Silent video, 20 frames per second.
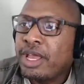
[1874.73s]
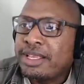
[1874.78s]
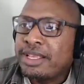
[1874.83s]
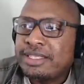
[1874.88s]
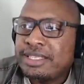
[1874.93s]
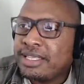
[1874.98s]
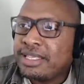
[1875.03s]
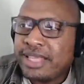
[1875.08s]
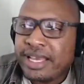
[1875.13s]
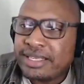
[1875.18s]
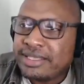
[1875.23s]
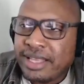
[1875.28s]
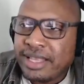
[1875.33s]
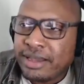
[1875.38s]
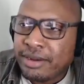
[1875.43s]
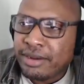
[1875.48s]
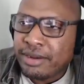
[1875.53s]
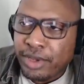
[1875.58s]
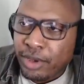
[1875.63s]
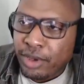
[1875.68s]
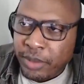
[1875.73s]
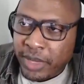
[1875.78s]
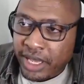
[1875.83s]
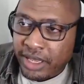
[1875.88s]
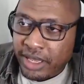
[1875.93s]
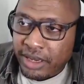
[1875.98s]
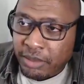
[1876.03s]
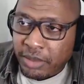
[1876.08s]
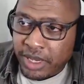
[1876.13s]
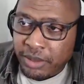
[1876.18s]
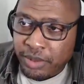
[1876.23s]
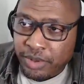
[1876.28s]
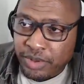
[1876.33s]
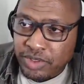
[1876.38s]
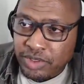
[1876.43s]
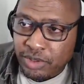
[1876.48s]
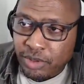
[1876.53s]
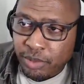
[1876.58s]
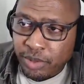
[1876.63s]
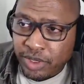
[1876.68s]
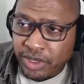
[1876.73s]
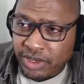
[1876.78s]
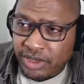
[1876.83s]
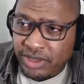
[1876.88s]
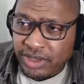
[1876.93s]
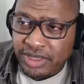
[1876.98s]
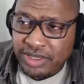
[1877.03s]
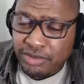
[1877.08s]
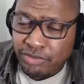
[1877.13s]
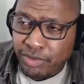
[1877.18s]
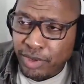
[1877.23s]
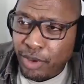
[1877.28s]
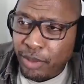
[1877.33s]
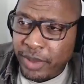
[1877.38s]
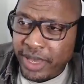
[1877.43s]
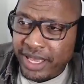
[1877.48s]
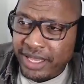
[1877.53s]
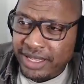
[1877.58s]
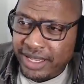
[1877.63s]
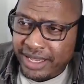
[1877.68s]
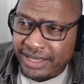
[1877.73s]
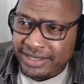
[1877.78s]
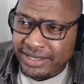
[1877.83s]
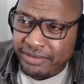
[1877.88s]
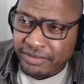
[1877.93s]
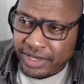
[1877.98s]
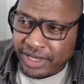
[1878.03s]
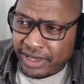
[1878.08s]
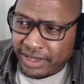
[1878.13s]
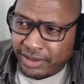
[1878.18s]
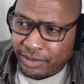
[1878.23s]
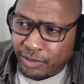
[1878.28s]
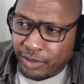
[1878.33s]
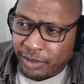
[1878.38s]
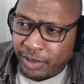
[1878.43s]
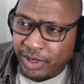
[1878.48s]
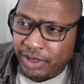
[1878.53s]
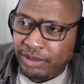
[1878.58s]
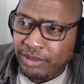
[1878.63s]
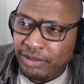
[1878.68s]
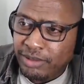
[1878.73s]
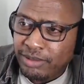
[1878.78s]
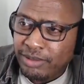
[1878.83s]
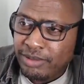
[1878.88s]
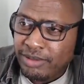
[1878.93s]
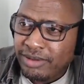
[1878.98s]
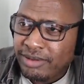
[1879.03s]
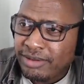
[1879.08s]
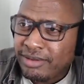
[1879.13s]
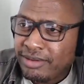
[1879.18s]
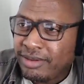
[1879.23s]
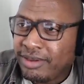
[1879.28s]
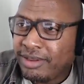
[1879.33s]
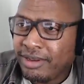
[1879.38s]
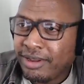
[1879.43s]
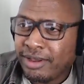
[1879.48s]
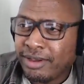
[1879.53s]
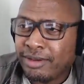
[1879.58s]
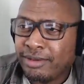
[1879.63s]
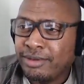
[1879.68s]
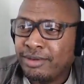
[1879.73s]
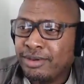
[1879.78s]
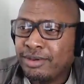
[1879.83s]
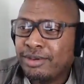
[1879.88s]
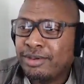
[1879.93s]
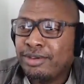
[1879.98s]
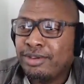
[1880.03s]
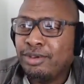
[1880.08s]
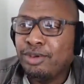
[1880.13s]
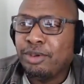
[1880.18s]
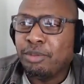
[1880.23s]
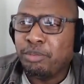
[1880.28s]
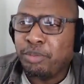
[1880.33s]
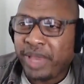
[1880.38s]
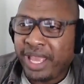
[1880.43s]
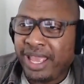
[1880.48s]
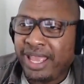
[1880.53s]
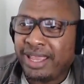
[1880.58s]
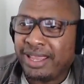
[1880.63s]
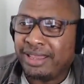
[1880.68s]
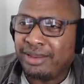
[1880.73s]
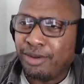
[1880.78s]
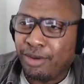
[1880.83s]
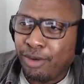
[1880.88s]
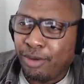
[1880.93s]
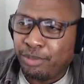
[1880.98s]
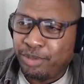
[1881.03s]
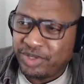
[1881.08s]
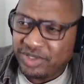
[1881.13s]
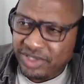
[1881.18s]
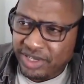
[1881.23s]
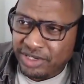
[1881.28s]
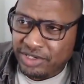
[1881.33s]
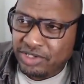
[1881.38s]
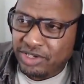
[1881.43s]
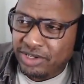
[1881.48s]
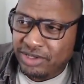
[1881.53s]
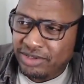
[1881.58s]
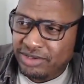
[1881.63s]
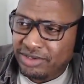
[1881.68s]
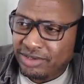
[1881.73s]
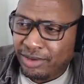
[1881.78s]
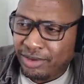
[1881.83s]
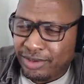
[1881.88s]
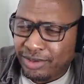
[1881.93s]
See, that's not a real man in my personal opinion, because a real man likes every kind of woman. You know you can bang in all positions at all oh,